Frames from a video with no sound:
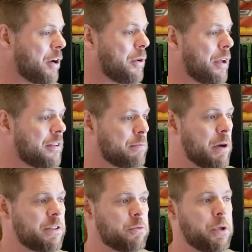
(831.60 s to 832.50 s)
know, as
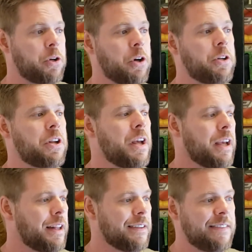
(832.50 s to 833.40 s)
much as we could
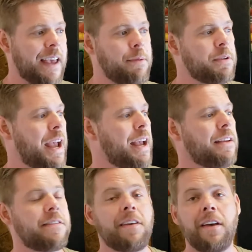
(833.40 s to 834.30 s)
in the same
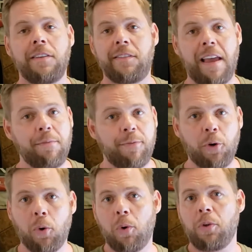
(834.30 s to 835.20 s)
days, same
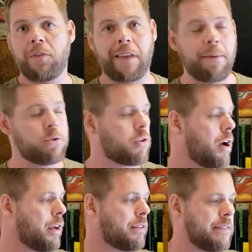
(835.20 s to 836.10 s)
fuel, same
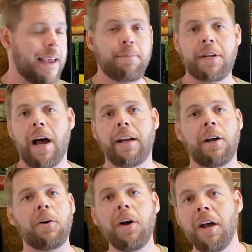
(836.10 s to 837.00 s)
truck, same
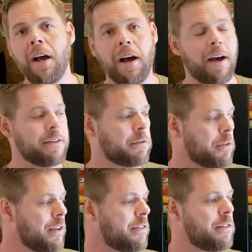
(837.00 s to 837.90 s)
dyno. So
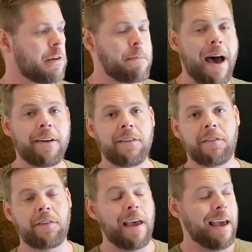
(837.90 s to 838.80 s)
this is about
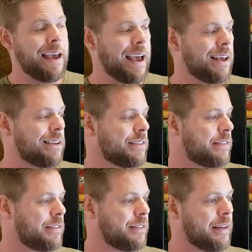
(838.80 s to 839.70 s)
as
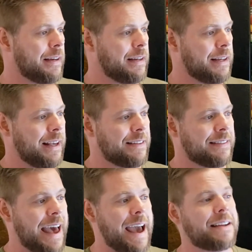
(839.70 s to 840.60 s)

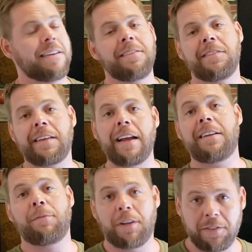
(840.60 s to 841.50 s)
exact and
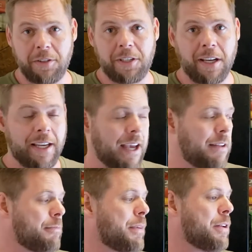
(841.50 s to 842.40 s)
scientific as you can
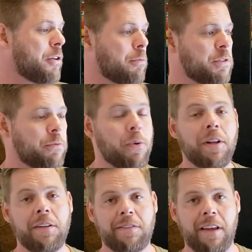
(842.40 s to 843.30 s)
get in terms of one of these